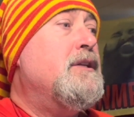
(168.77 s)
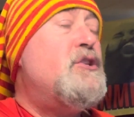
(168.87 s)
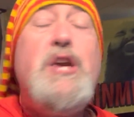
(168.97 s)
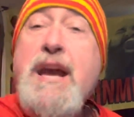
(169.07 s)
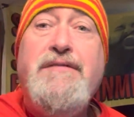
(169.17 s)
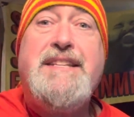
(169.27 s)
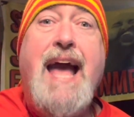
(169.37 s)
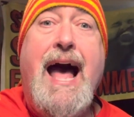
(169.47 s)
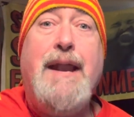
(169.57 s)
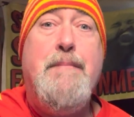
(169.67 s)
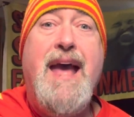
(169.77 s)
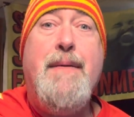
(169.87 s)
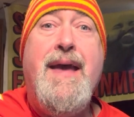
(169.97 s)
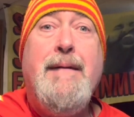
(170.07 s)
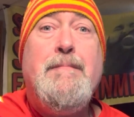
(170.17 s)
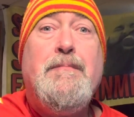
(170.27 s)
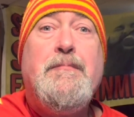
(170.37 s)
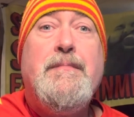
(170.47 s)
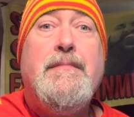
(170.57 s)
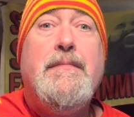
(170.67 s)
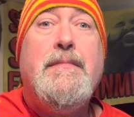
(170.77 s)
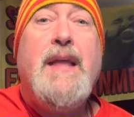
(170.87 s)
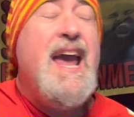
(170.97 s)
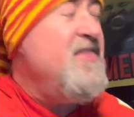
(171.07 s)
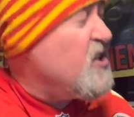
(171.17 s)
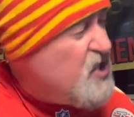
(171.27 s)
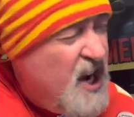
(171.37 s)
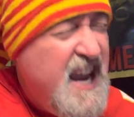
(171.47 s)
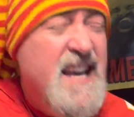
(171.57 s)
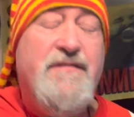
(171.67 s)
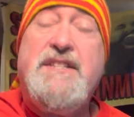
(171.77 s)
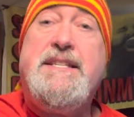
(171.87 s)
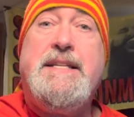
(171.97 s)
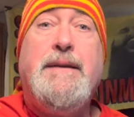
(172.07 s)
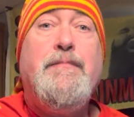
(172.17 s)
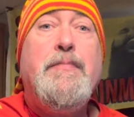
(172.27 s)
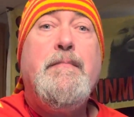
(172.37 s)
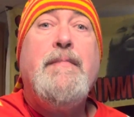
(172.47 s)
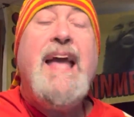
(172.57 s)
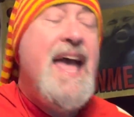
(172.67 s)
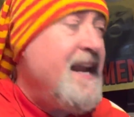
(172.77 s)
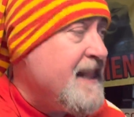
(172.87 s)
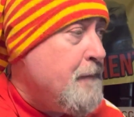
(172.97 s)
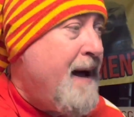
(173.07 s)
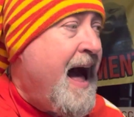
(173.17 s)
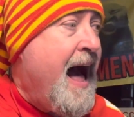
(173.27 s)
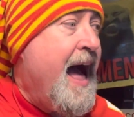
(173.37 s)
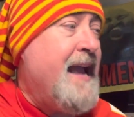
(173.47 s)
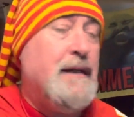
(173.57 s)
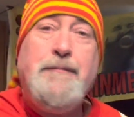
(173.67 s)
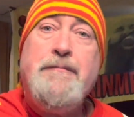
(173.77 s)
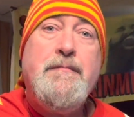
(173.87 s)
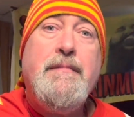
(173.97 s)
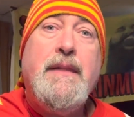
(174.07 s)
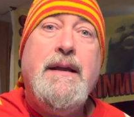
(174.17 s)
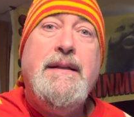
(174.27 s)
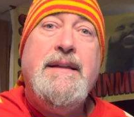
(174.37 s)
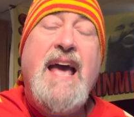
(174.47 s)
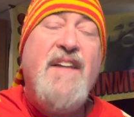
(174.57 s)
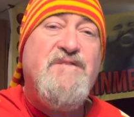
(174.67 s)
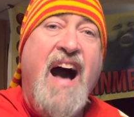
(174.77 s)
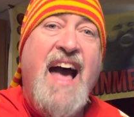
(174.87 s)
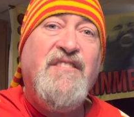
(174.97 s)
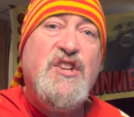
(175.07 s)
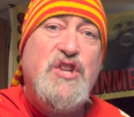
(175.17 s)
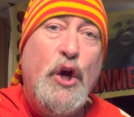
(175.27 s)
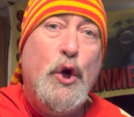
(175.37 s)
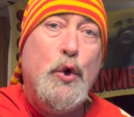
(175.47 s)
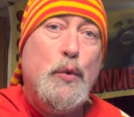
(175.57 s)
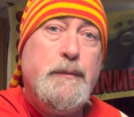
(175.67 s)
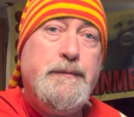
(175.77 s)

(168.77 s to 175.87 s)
Chiefs got it, baby. And the Chiefs head to the bye at 5-2.